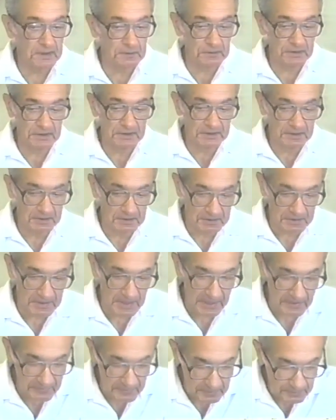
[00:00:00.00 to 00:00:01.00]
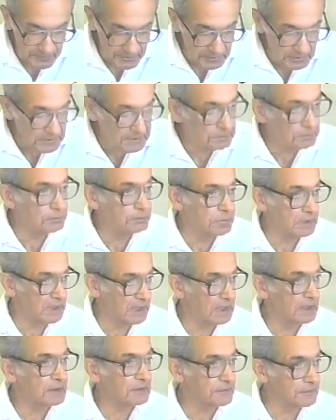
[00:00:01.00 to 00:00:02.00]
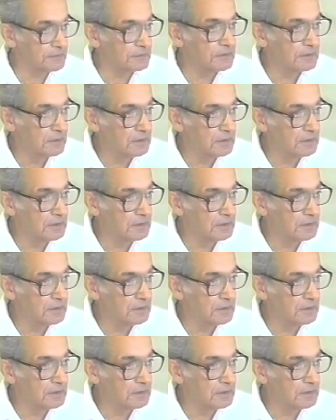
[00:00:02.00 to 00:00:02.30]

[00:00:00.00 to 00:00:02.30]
They would gather building blocks